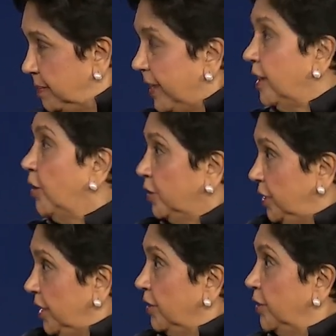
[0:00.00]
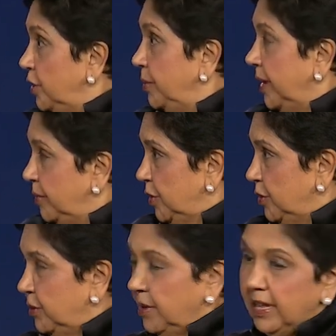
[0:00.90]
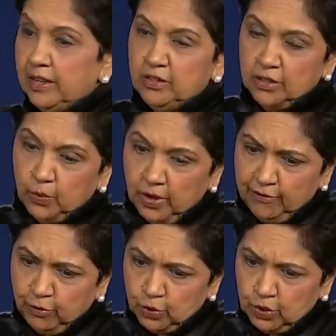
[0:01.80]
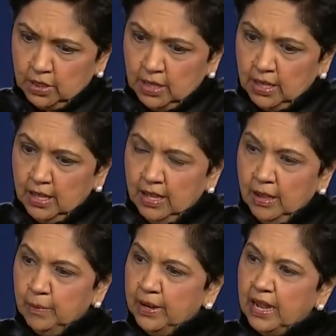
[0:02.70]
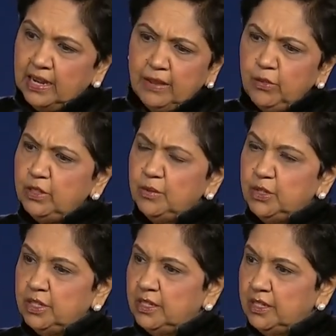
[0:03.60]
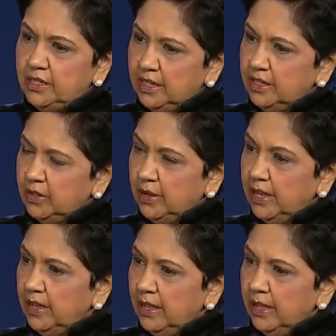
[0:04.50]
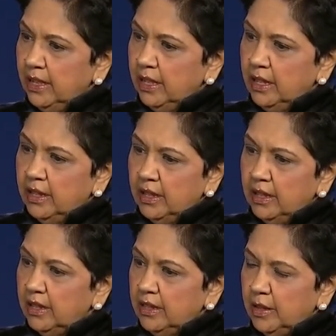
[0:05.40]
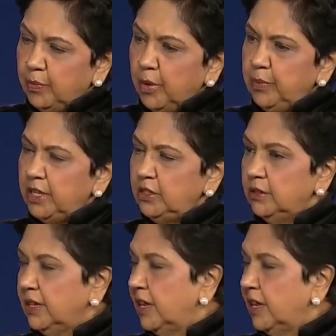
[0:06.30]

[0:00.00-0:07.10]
pedagogy in order to be able to enter the workforce. But I'll give you some statistics, okay? The population of the